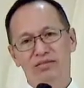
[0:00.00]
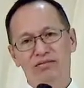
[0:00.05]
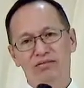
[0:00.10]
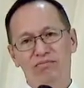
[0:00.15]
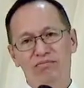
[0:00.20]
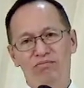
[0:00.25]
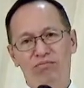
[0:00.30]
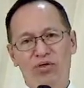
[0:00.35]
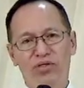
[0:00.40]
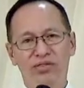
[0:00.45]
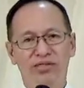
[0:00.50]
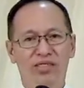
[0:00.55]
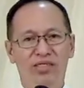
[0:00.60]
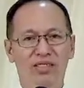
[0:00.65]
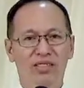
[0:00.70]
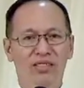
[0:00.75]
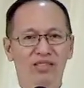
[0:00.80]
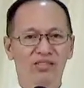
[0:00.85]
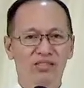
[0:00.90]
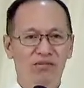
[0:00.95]
pwede
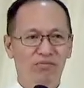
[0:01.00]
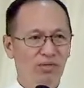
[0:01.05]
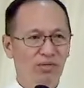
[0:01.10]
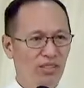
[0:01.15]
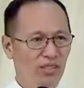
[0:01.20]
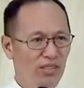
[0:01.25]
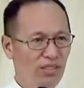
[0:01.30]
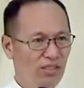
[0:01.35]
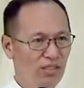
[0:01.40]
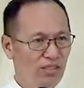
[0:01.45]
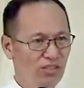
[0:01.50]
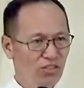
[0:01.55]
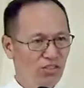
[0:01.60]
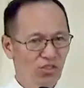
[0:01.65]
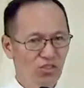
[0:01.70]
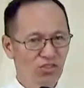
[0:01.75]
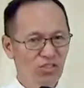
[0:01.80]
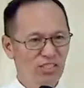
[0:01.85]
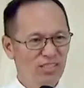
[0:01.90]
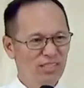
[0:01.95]
nang sabihin ng
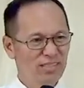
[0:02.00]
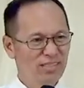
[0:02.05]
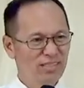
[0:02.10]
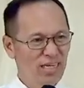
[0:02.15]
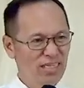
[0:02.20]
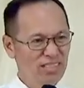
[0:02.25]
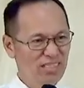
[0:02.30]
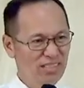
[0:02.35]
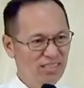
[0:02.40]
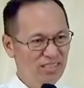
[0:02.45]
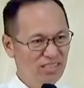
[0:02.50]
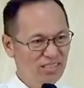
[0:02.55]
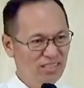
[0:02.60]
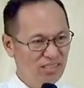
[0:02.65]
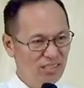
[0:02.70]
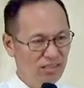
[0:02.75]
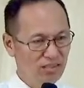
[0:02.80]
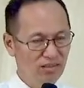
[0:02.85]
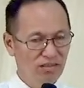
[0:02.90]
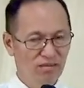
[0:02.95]
Diyos, stand
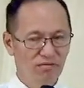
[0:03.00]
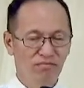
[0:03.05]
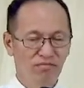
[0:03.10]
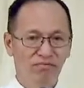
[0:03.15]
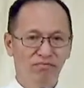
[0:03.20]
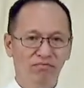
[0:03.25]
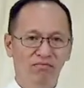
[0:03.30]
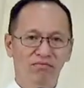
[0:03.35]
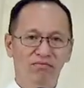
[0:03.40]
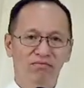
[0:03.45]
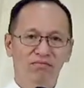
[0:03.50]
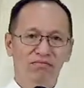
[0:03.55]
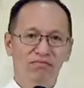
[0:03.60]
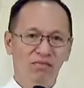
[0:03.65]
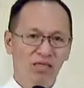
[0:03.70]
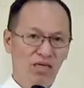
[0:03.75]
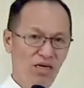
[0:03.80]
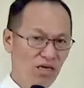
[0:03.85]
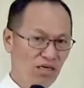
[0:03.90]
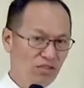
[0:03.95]
still
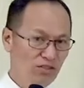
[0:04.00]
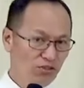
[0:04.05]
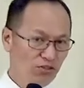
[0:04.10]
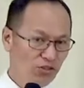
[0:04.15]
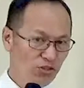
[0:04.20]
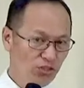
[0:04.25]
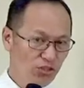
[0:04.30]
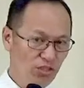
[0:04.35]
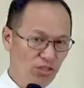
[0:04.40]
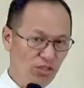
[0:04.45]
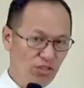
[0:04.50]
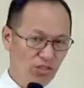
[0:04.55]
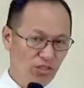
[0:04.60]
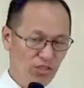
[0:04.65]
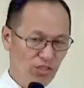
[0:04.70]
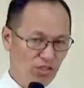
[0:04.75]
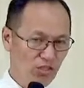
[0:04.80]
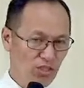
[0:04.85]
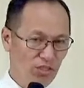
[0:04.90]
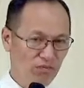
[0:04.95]
and see the
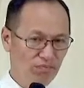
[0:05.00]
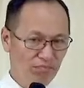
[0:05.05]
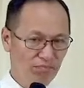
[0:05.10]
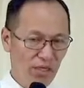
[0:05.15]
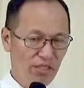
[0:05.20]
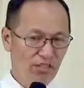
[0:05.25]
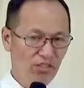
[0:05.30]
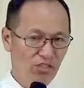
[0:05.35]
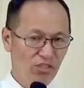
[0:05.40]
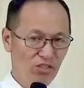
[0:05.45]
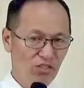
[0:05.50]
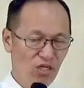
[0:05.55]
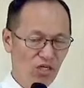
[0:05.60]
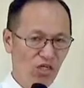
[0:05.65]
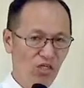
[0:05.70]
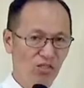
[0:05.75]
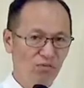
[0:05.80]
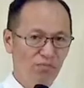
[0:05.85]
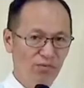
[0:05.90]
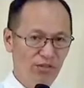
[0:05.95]
salvation
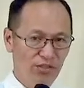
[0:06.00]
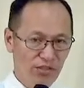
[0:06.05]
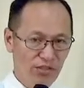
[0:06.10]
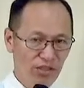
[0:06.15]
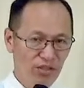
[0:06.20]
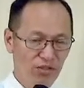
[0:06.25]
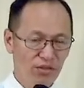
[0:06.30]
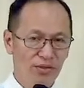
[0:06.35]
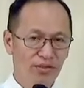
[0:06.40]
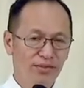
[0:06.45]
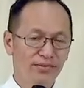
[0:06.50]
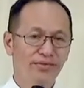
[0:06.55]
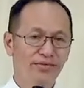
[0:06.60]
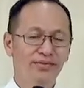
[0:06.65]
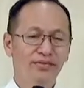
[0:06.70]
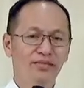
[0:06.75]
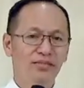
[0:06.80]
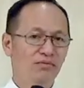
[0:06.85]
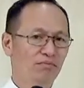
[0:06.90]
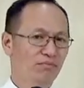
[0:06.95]
of the Lord.
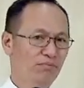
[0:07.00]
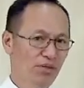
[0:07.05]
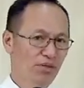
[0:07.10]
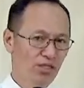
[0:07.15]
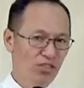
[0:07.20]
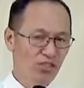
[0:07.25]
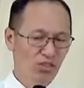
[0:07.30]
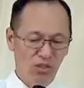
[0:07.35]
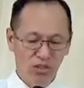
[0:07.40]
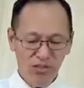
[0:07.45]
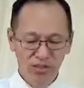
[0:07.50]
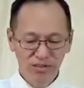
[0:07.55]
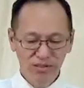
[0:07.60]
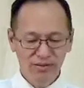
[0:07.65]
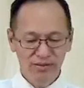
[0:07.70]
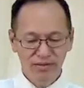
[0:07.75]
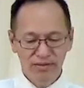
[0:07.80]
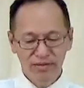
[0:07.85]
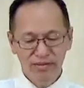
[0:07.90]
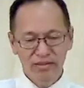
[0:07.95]
Praise the Lord!
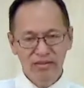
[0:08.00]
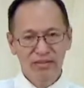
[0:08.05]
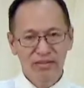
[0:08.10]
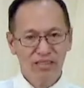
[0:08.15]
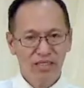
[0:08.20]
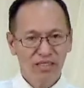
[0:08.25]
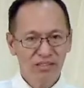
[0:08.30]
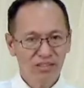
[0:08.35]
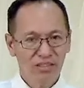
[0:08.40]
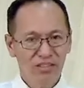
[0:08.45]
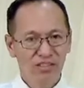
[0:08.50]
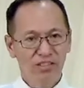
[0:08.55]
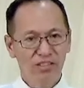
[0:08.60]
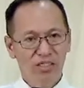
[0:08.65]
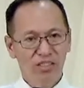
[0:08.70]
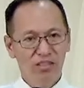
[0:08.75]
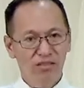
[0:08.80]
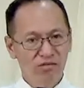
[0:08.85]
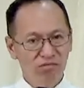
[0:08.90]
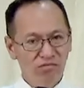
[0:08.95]
Kasi siya
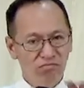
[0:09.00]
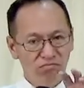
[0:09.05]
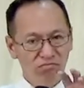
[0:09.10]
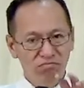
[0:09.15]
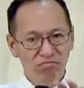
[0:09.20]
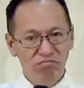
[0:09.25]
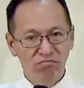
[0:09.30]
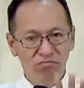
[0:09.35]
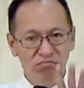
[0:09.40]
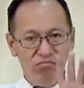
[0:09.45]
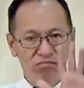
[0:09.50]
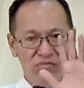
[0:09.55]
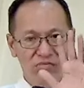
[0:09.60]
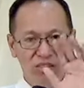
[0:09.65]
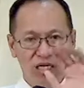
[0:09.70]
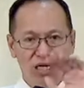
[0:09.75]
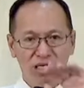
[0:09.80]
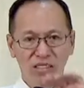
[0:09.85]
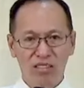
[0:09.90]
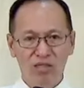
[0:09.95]
yung
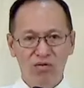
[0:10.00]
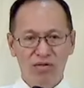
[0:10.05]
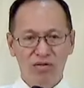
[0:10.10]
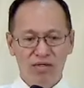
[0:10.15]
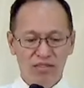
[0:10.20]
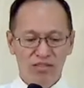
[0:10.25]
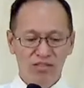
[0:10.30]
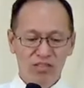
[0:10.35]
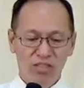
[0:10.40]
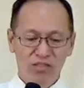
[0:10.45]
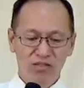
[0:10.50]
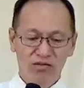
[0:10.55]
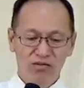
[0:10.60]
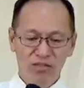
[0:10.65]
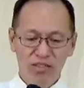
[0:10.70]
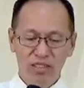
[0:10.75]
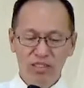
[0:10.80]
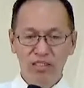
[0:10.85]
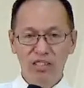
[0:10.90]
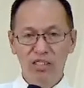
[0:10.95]
gagawa. Siya yung
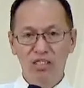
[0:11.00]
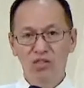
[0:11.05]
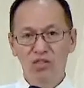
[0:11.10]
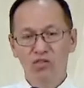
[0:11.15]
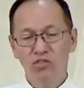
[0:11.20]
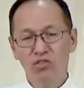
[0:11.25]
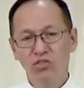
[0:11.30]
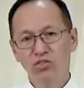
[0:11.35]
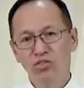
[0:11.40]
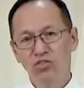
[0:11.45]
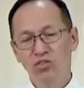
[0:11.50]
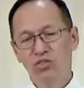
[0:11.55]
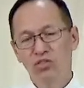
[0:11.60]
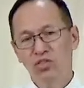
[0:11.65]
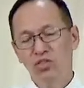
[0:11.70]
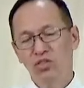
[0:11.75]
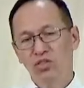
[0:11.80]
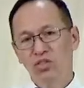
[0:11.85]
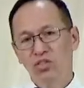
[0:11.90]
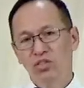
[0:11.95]
kikilos.
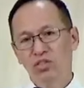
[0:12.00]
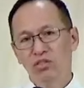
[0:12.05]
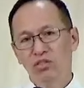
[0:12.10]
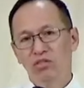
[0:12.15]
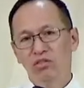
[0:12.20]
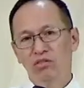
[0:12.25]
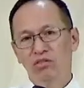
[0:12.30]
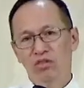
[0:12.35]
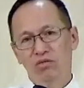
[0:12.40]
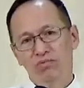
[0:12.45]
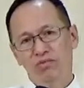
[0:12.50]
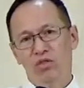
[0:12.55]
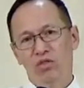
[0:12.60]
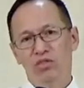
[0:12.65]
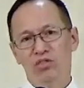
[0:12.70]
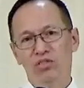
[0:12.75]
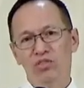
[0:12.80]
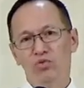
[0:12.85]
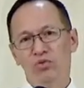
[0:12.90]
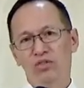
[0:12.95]
Of
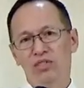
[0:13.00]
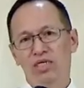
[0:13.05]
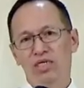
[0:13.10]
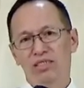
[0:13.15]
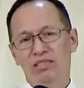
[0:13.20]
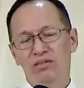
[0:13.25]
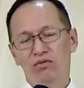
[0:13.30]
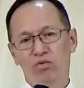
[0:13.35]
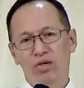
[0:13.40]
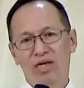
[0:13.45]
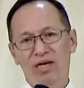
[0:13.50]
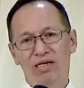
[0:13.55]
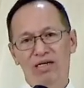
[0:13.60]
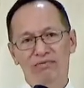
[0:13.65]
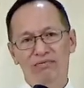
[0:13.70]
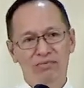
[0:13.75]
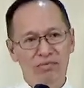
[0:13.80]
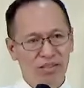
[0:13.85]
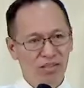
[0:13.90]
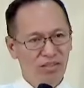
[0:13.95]
course, with that, we have
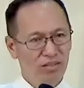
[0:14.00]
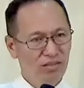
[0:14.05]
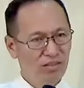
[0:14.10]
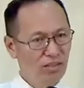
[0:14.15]
the